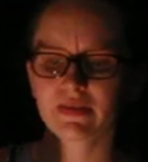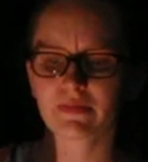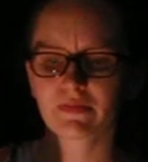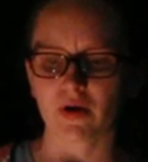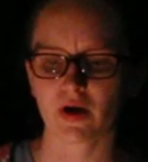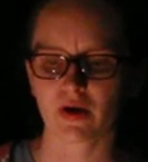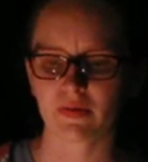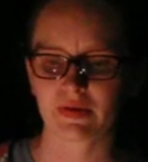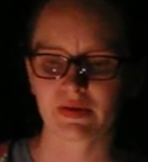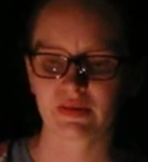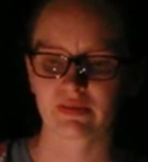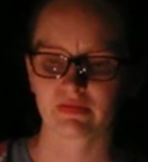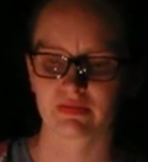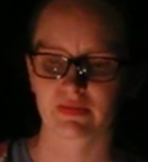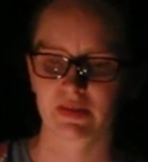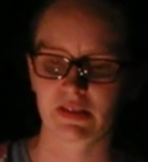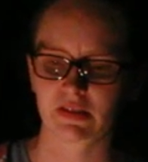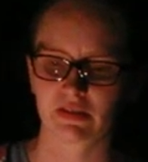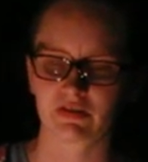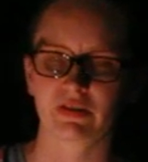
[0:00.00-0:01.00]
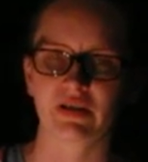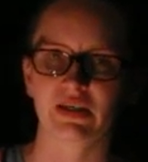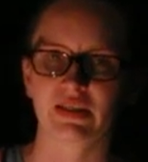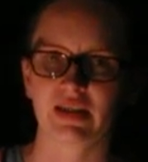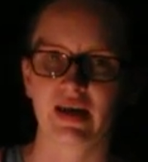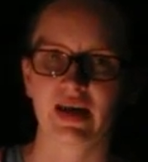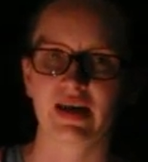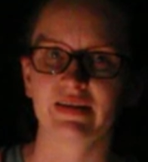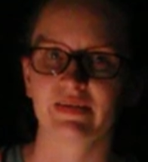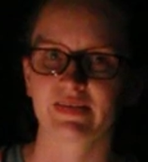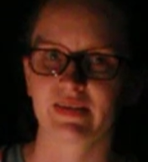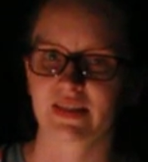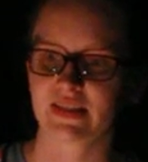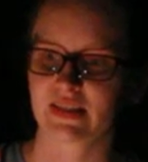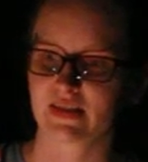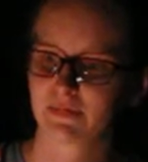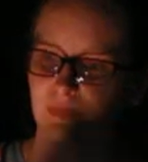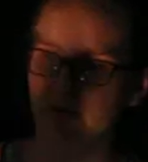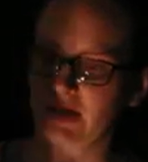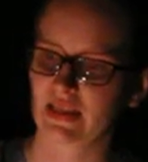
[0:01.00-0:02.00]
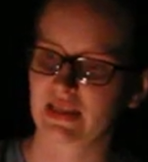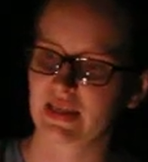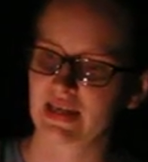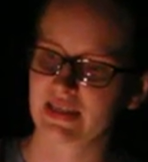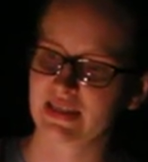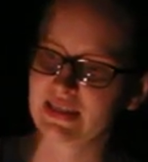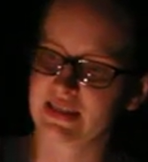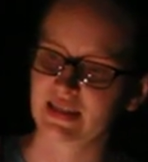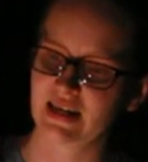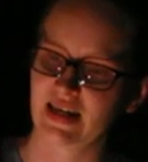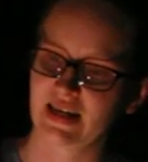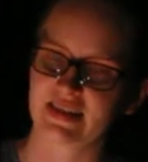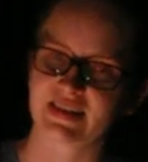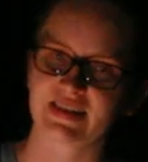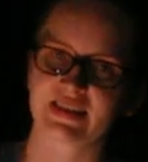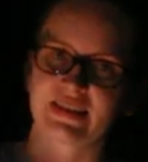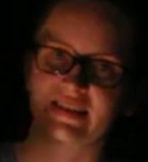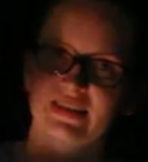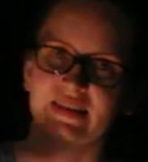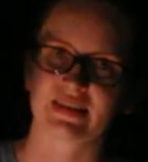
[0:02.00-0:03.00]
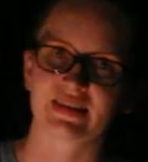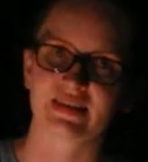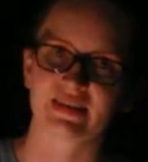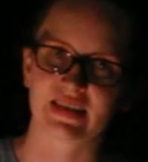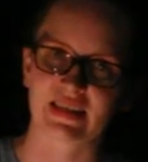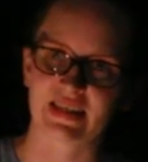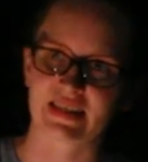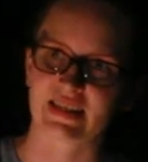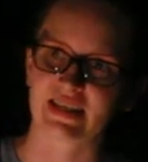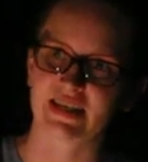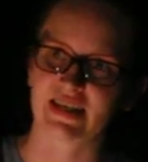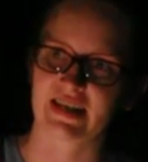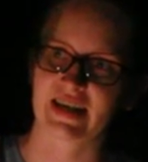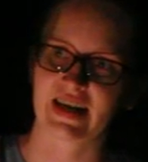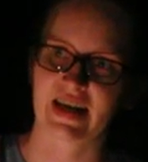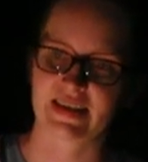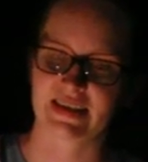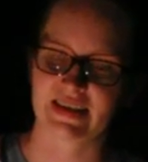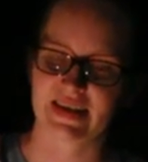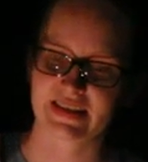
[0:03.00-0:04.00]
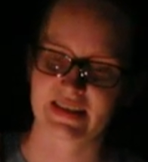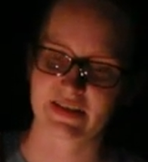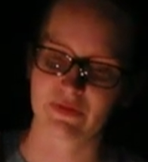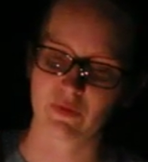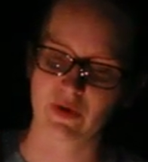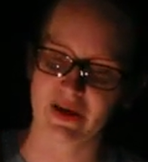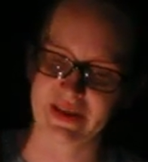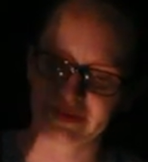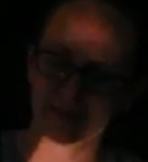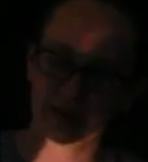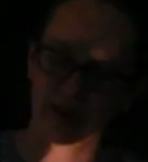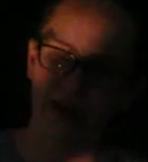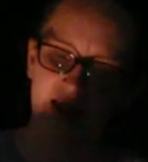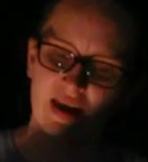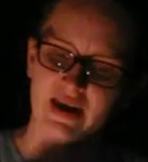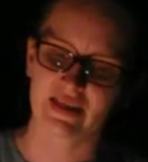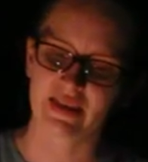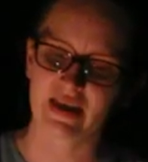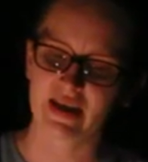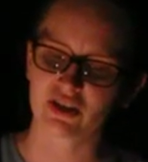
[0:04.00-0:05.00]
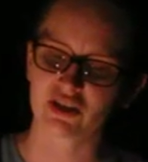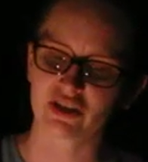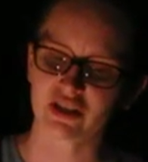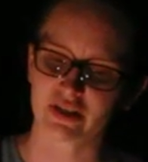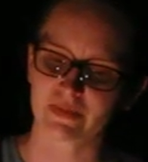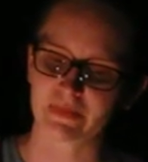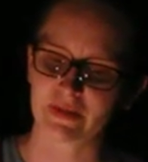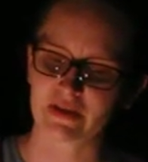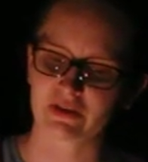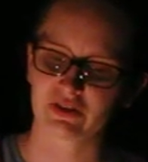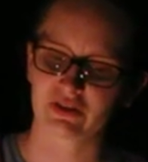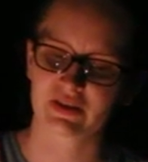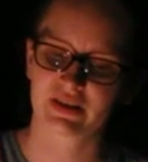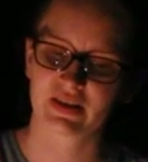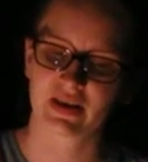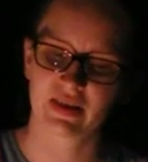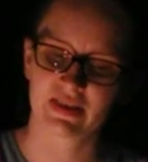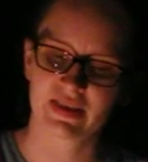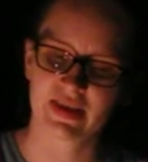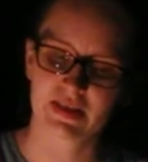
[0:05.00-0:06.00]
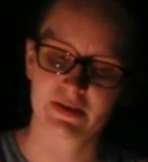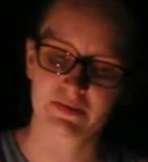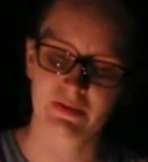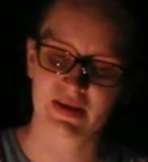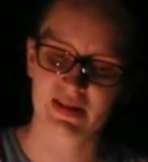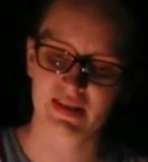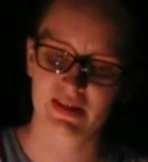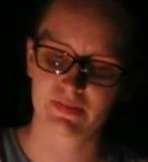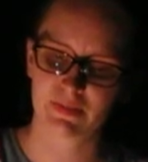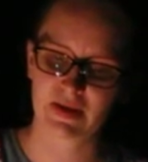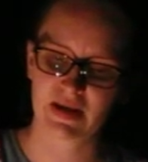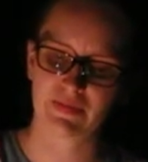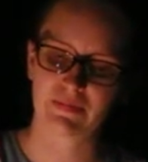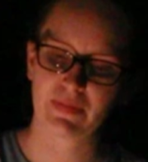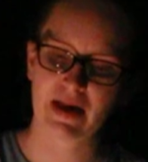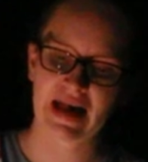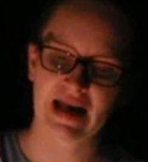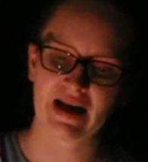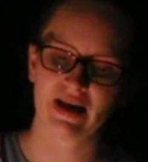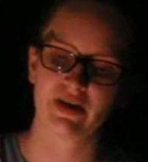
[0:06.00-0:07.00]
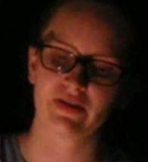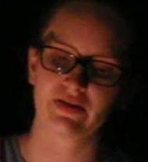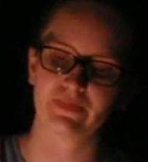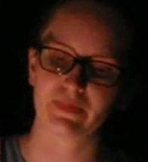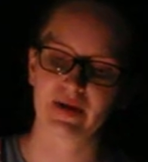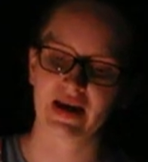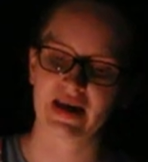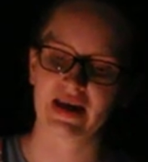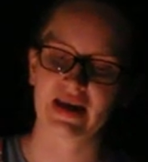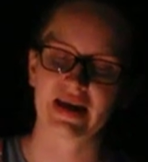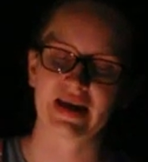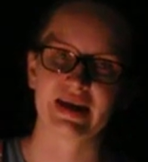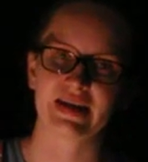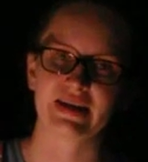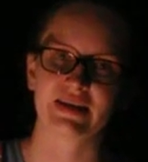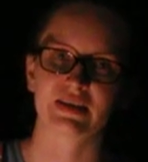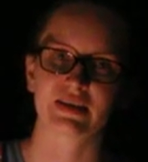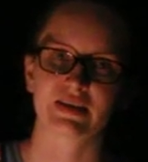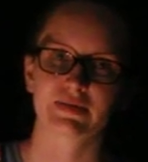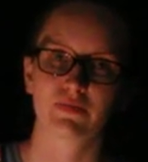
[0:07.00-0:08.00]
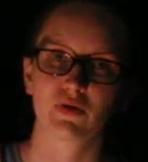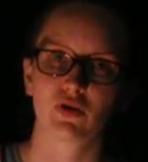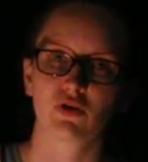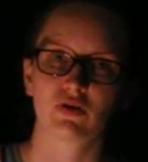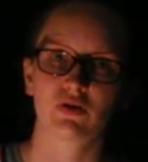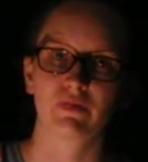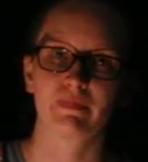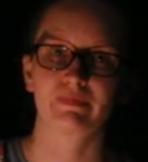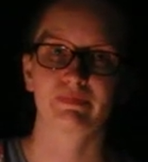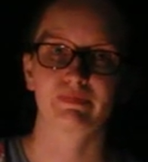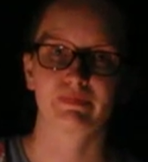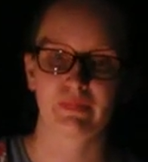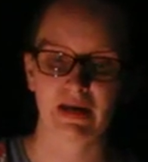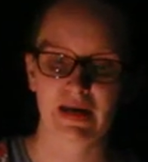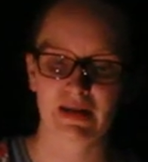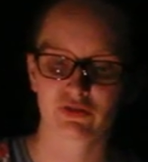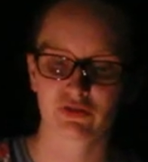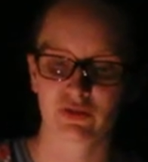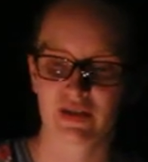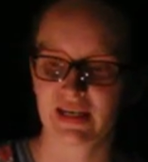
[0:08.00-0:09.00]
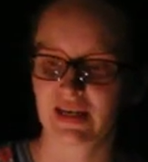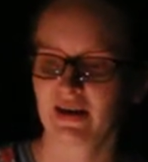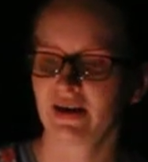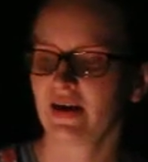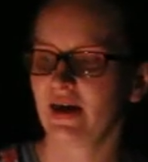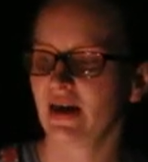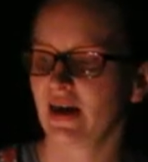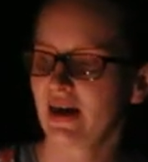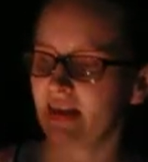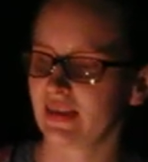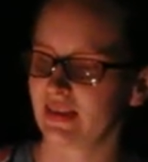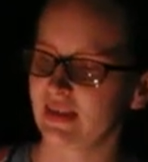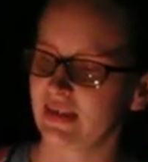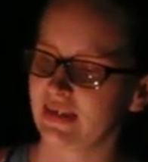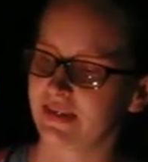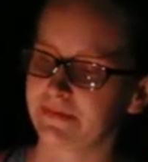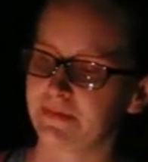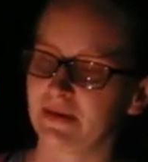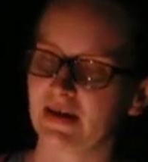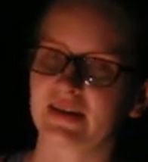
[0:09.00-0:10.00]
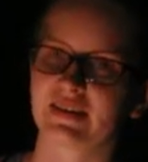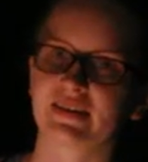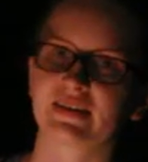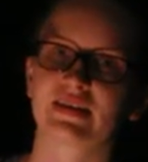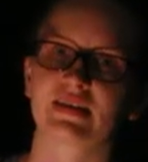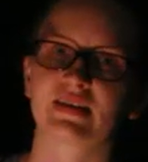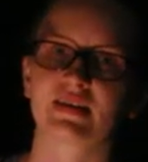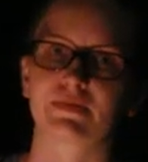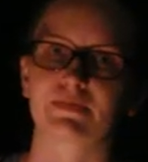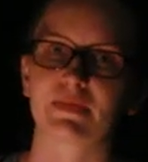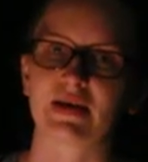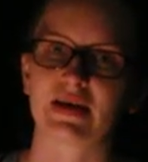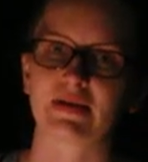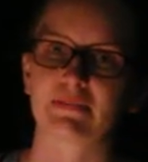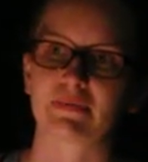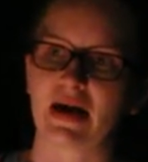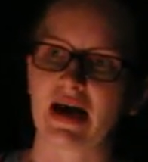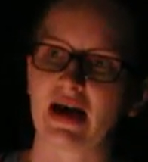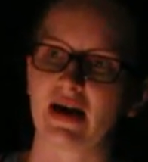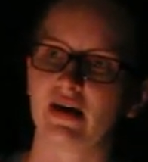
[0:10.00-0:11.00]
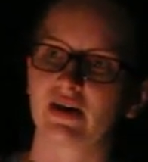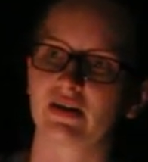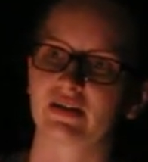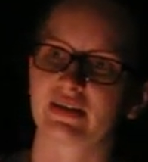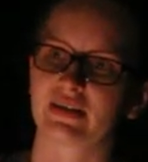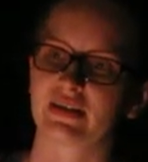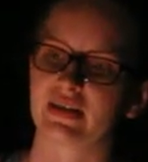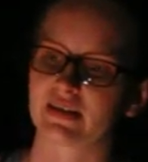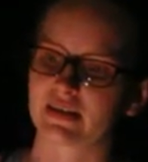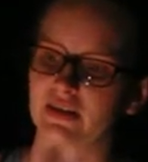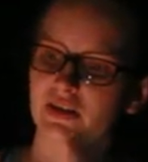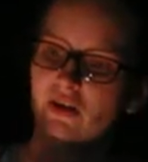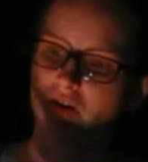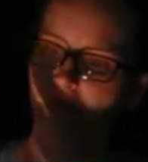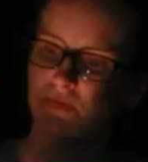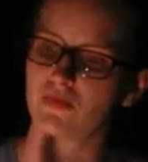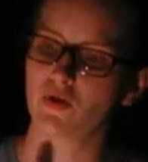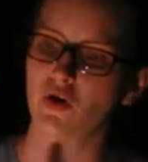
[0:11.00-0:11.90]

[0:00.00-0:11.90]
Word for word: the moment, this green light is a bit less intense than this incandescent one, and that's just because this one's being powered by a small battery, and this one is being powered, there's a lot